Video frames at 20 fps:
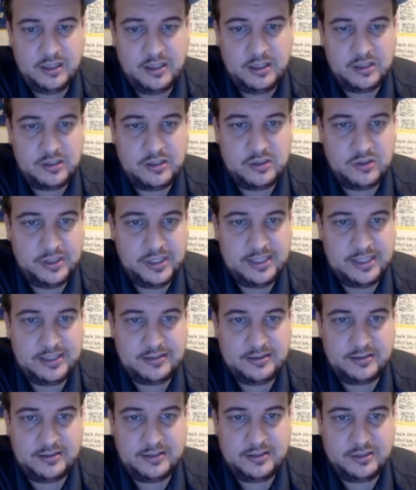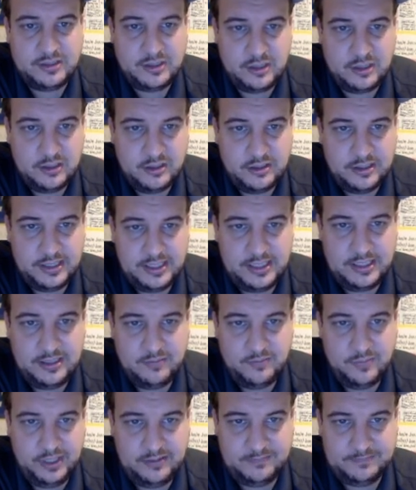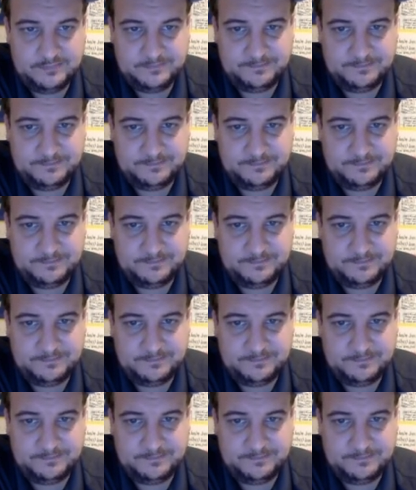you'll hit the turn it in button.